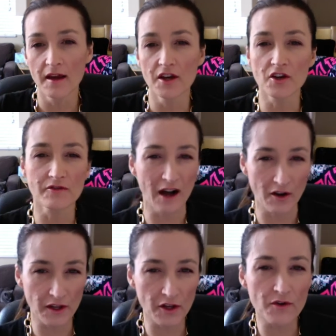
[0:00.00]
your
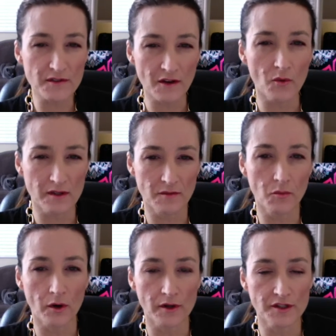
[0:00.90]
values, like what's
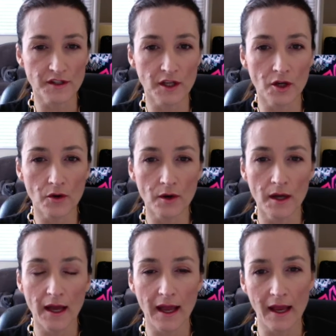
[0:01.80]
important to you,
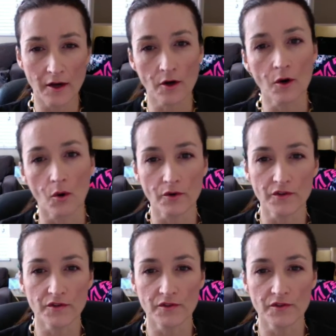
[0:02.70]
and your goals.